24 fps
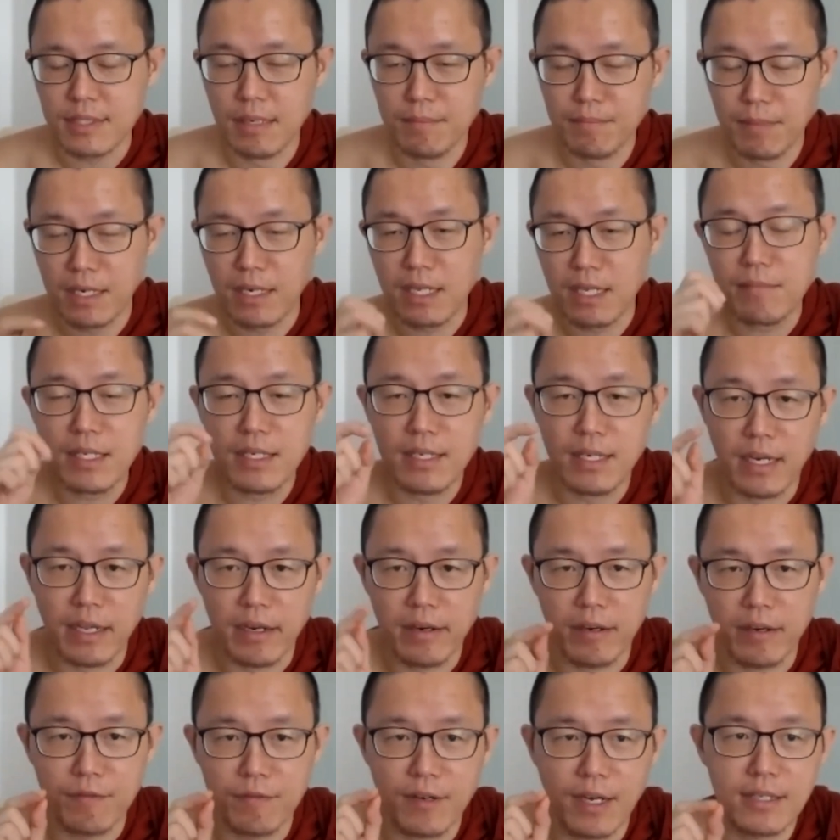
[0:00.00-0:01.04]
But let me
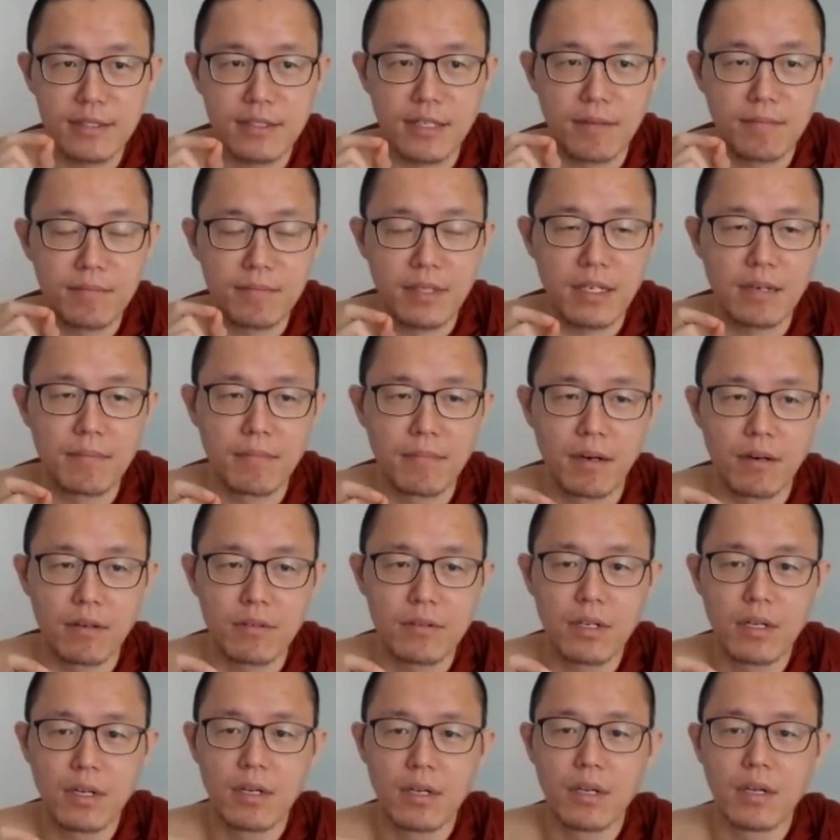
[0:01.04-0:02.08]
clarify something about
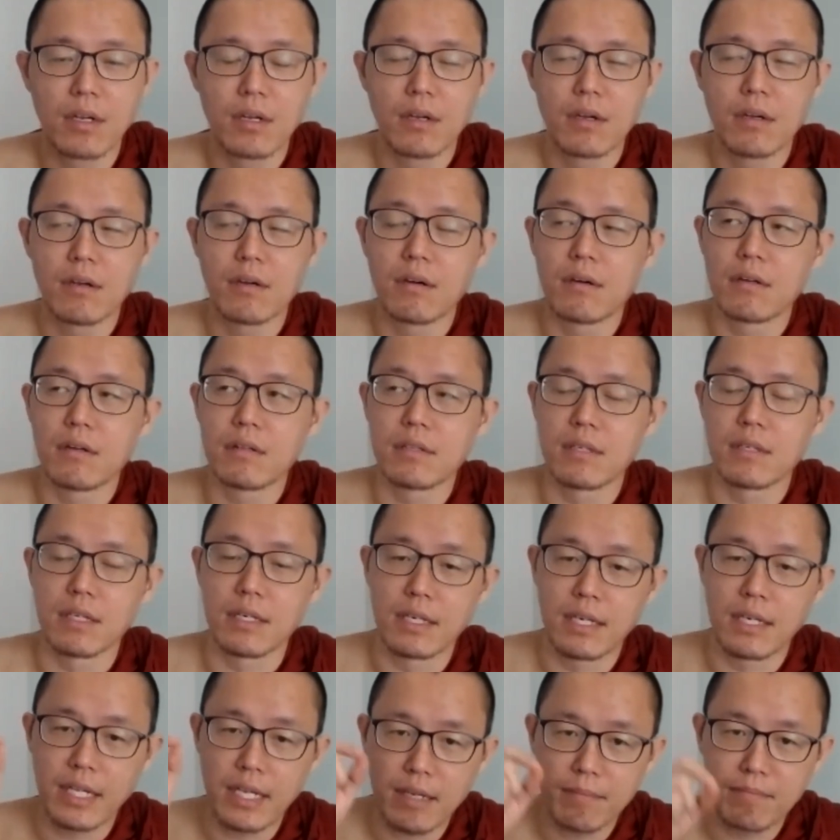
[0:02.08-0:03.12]
the
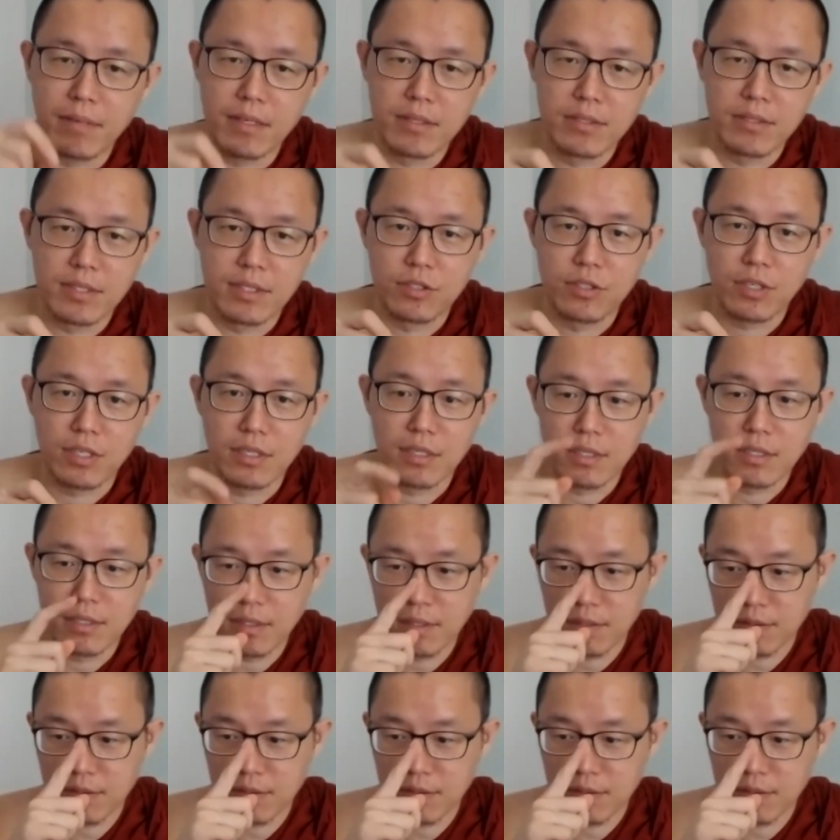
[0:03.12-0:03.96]
lay position.